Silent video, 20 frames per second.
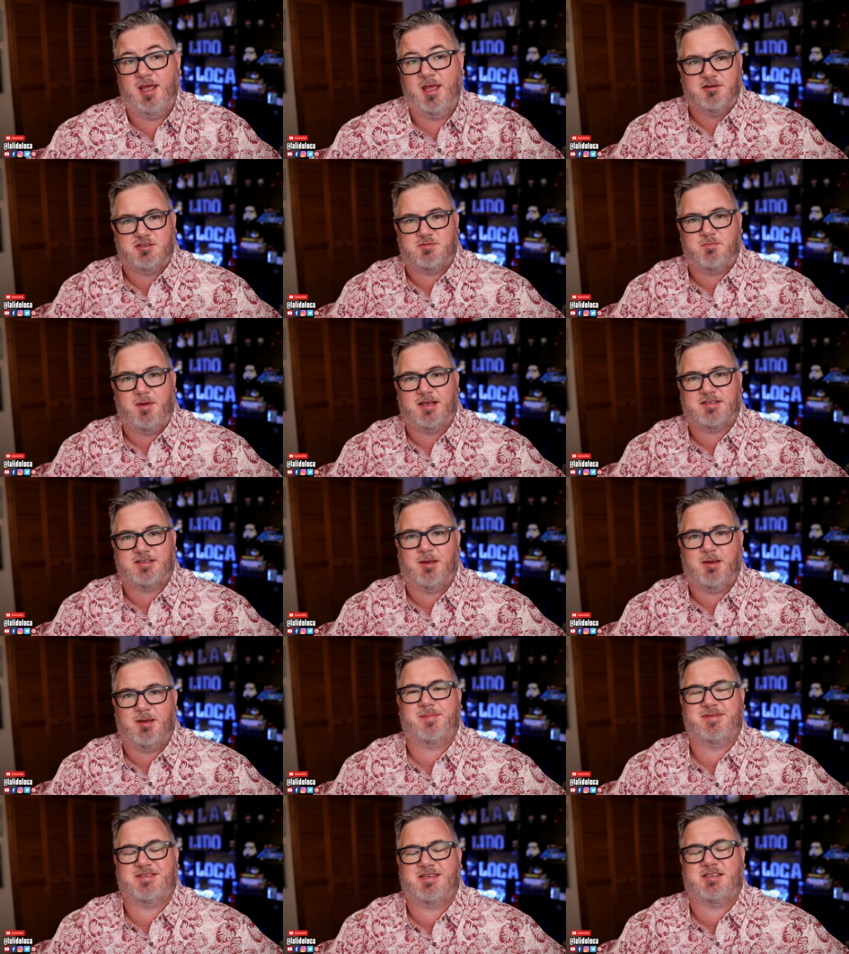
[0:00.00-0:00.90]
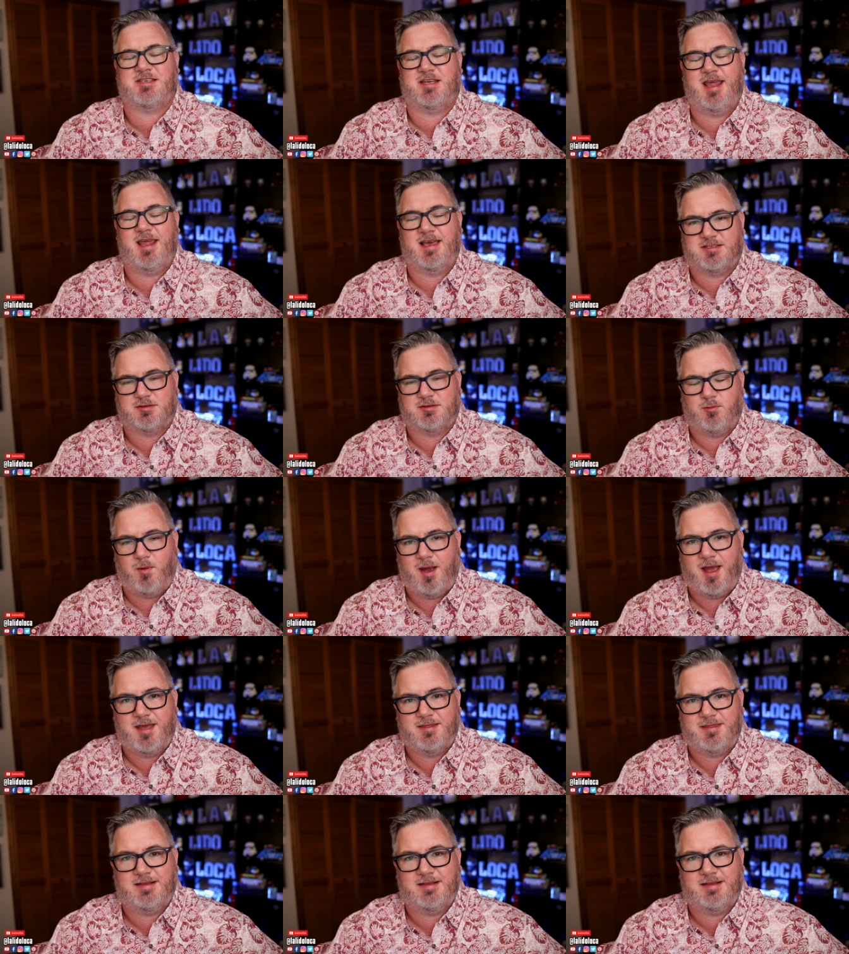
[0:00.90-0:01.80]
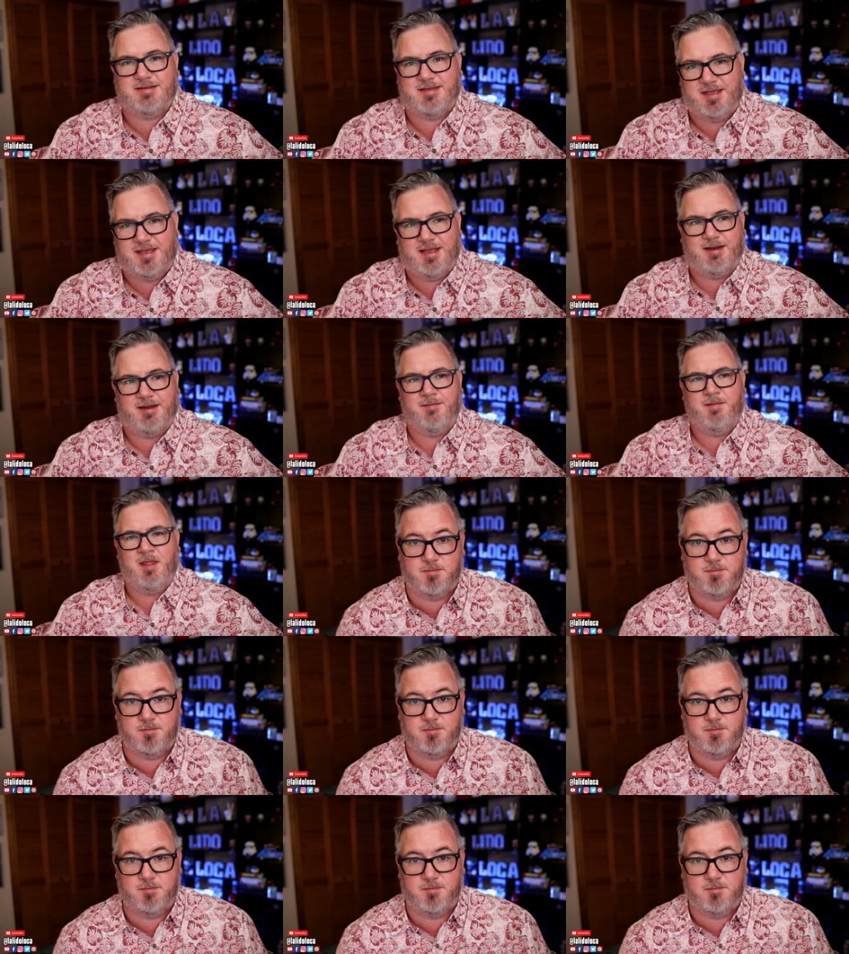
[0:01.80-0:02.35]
Here's my supposition as to why they did it.